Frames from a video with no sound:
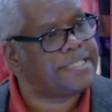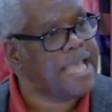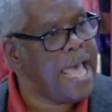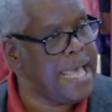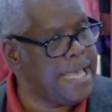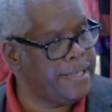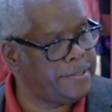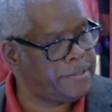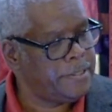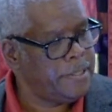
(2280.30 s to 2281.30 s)

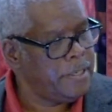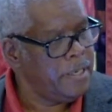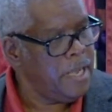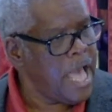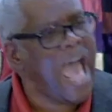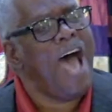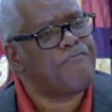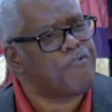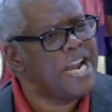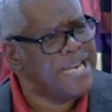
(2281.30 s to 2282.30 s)
days,
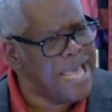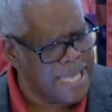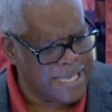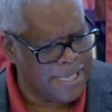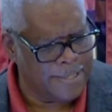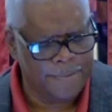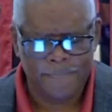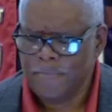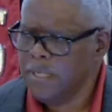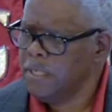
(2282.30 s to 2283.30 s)
every knee
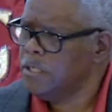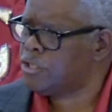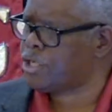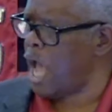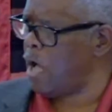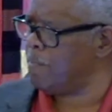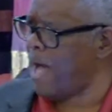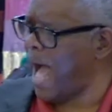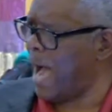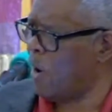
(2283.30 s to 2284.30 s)
shall
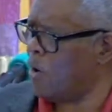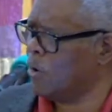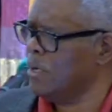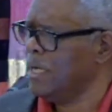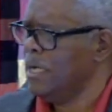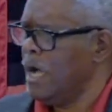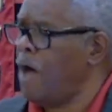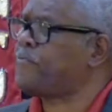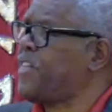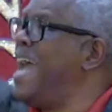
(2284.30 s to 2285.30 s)
bow
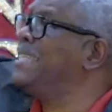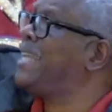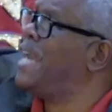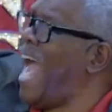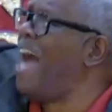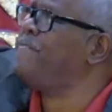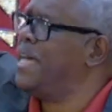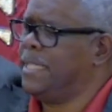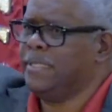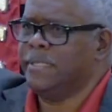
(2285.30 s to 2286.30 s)
of things in
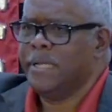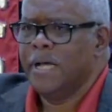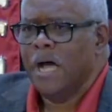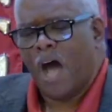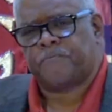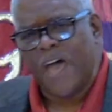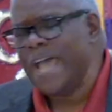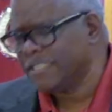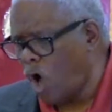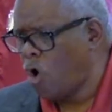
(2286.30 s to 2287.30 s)
heaven, of
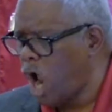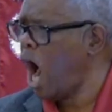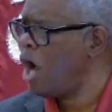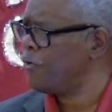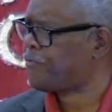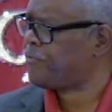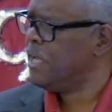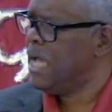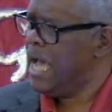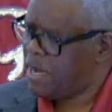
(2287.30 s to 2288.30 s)
things on earth,
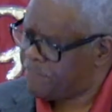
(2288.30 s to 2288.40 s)
and of